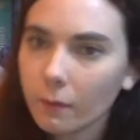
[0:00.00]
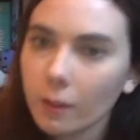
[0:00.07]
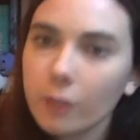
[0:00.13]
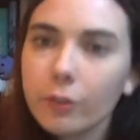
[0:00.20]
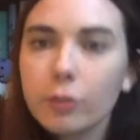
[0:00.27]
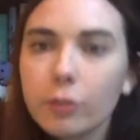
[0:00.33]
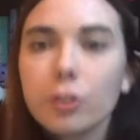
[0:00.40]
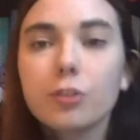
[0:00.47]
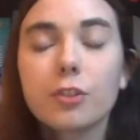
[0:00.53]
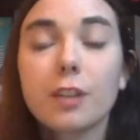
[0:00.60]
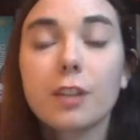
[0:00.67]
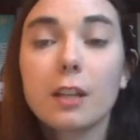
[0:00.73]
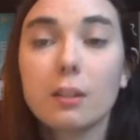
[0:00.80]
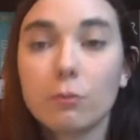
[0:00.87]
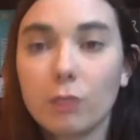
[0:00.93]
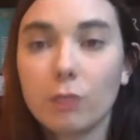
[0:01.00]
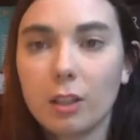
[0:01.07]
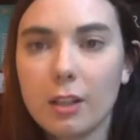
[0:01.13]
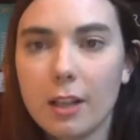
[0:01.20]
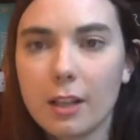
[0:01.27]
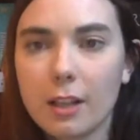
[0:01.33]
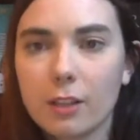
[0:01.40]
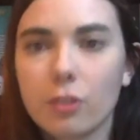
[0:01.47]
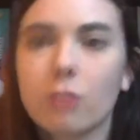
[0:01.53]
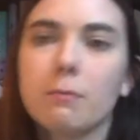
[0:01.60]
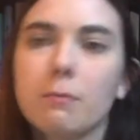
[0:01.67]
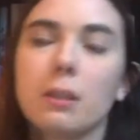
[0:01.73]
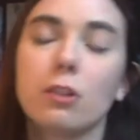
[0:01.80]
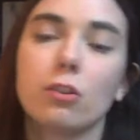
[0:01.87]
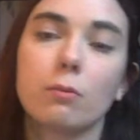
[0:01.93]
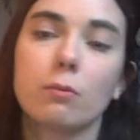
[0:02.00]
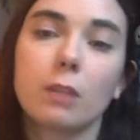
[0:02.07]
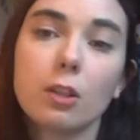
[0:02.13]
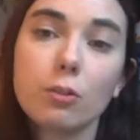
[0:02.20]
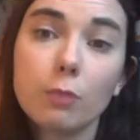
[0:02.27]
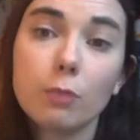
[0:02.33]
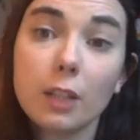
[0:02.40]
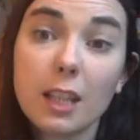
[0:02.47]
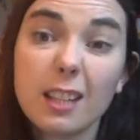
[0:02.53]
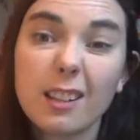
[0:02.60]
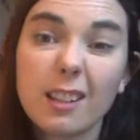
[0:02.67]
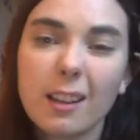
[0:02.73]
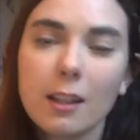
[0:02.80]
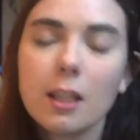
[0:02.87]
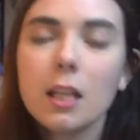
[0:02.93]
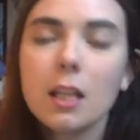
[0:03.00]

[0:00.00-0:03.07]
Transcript: you know, just because I didn't really like it doesn't mean that someone else would hate it.